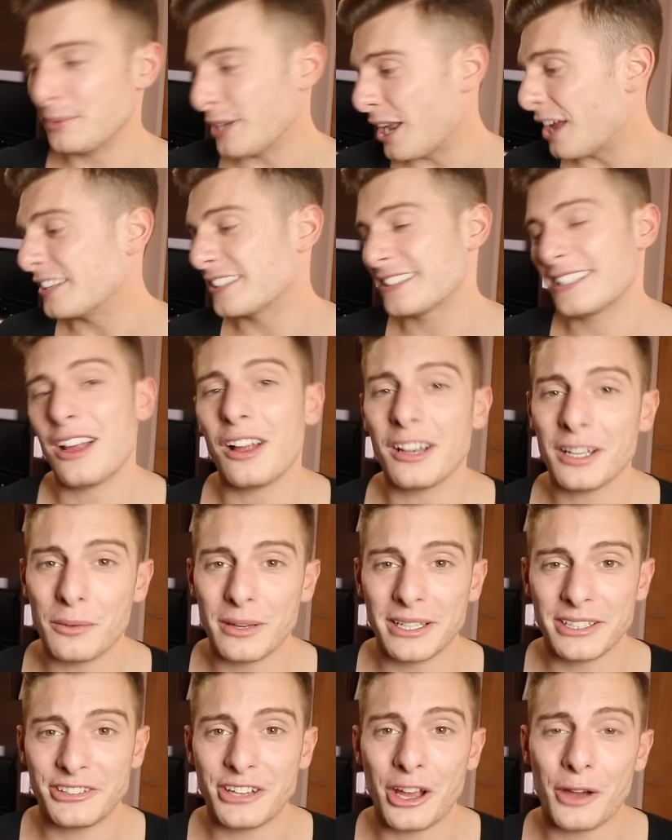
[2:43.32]
But honestly, all you
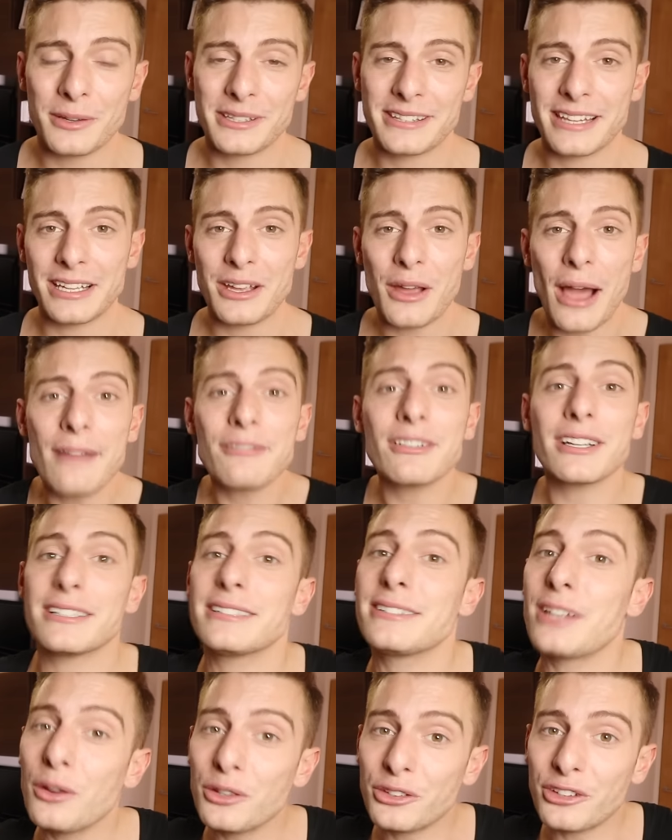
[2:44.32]
want to show is that you have got a
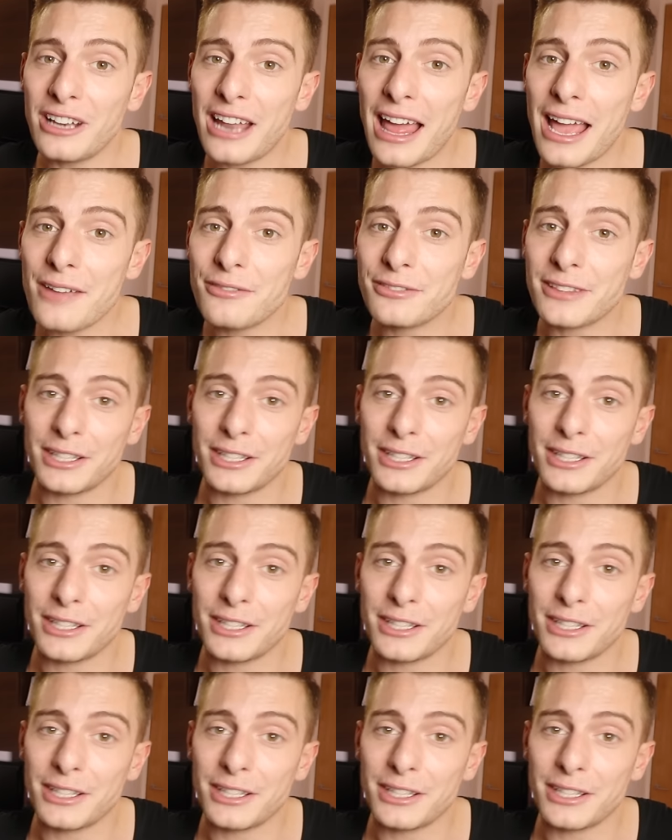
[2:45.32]
social life,